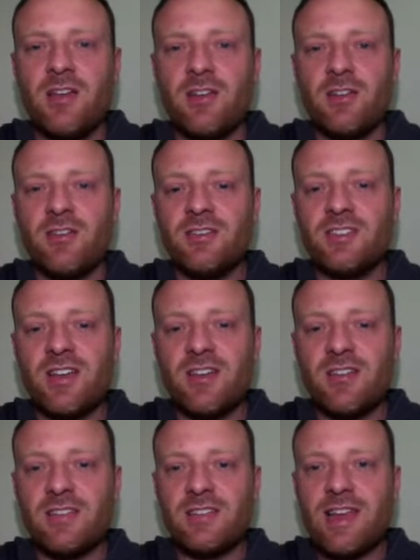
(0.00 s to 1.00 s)
Notice how
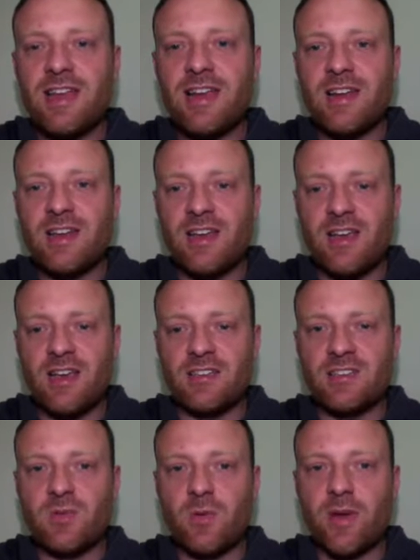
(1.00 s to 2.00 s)
it's laid out in a
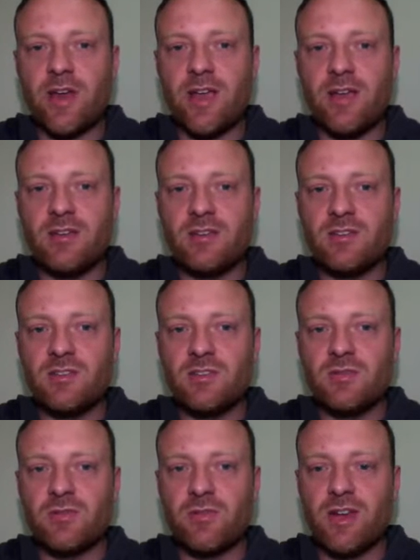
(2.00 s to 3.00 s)
square
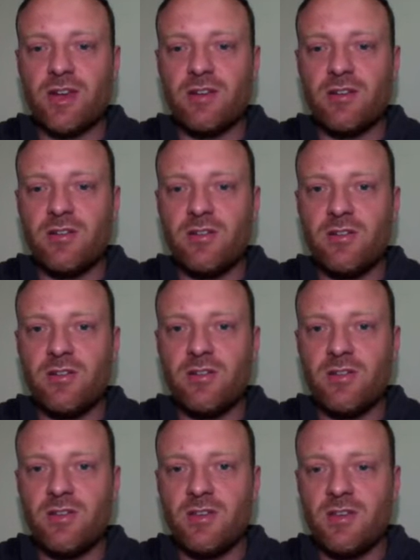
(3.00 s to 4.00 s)
screen.
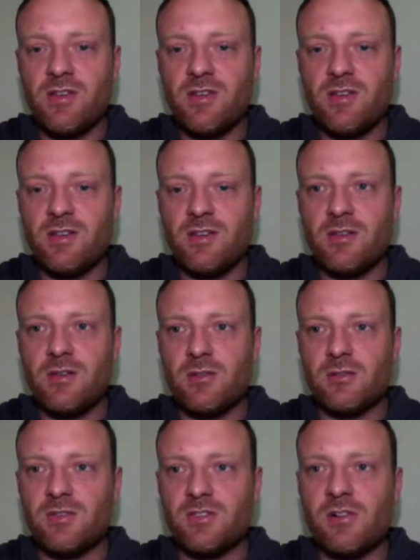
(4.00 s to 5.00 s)

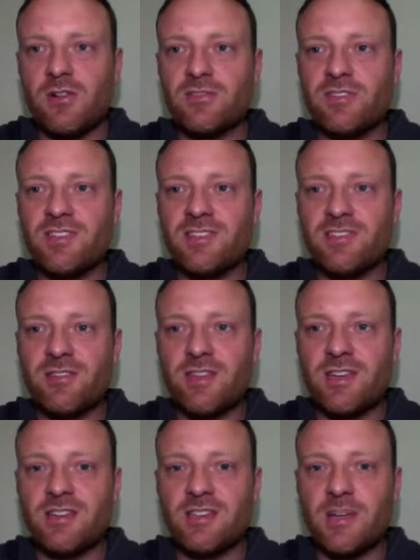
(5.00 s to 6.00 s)
I'll just close this so you
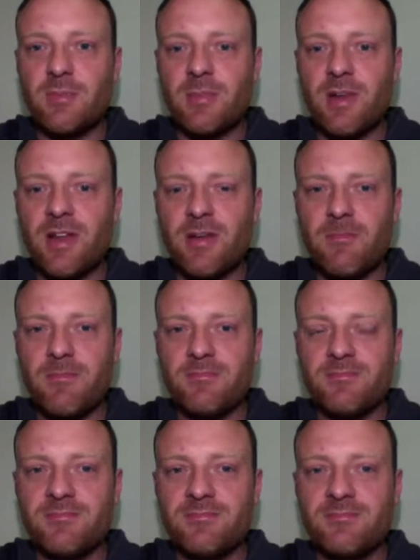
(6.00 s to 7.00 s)
can see a bit better.
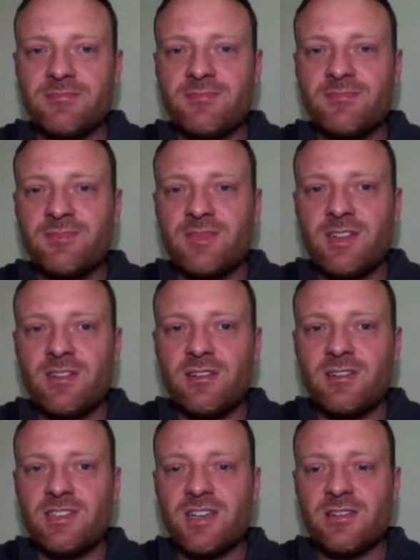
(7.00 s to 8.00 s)

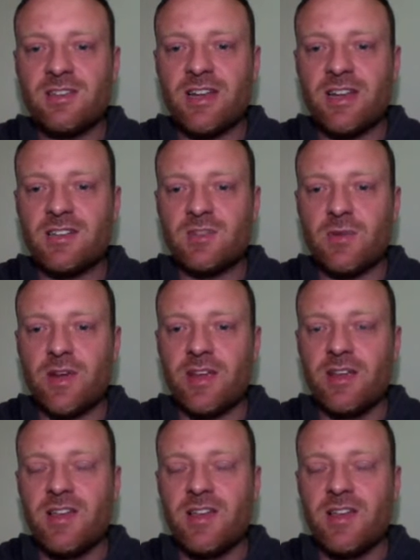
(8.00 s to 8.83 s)
Notice how it's laid out square.